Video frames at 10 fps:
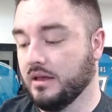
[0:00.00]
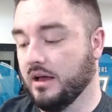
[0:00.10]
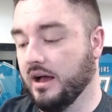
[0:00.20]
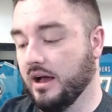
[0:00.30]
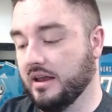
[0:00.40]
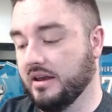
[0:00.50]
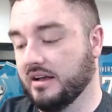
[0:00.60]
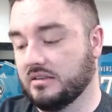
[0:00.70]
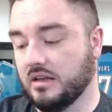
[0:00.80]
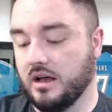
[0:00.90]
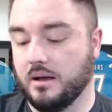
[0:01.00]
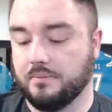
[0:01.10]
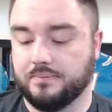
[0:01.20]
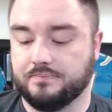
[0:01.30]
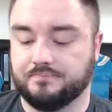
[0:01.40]
Uh, next
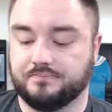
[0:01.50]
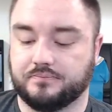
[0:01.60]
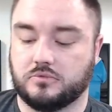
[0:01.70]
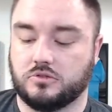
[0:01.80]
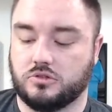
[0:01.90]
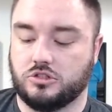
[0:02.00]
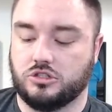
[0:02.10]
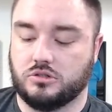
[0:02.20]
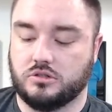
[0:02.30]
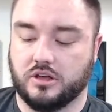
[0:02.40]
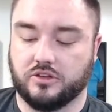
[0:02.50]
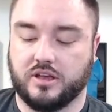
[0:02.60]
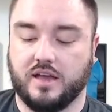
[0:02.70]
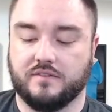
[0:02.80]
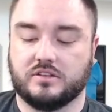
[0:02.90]
up, another
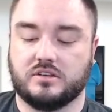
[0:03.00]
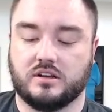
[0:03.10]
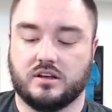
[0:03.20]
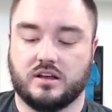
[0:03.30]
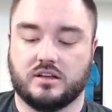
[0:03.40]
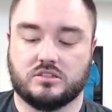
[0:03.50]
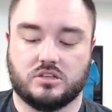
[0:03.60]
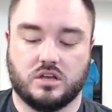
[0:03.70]
Canvas Young Guns,